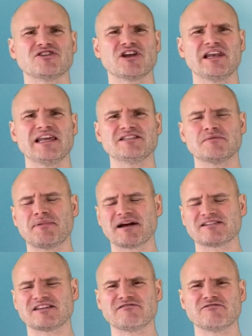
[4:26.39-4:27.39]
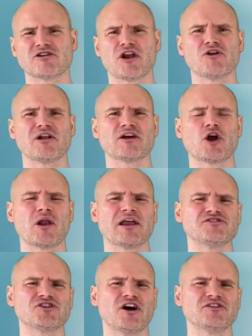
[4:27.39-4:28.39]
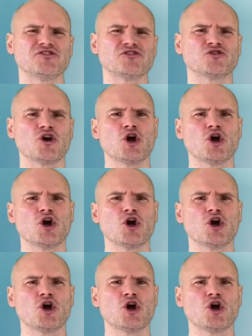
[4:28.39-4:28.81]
can lead to bacterial cholangitis